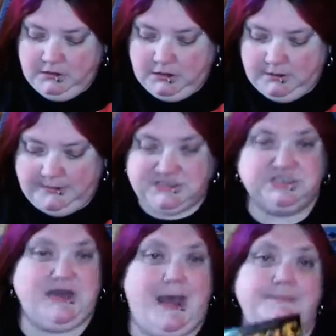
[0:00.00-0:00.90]
Um, I
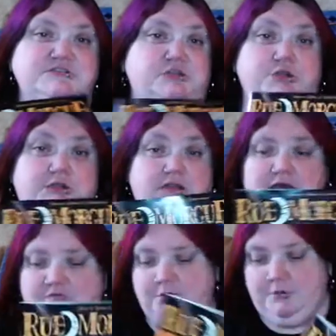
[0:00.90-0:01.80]
just absolutely
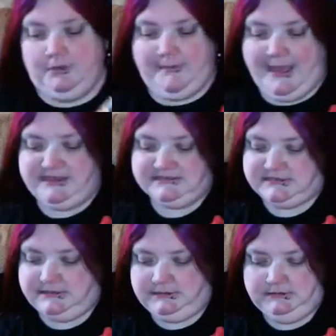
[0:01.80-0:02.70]
love Rue Morgue
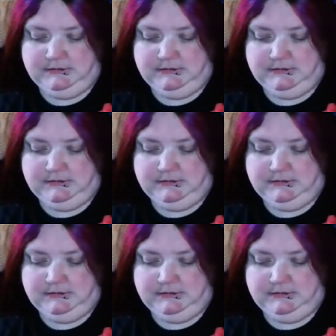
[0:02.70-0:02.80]
Magazine.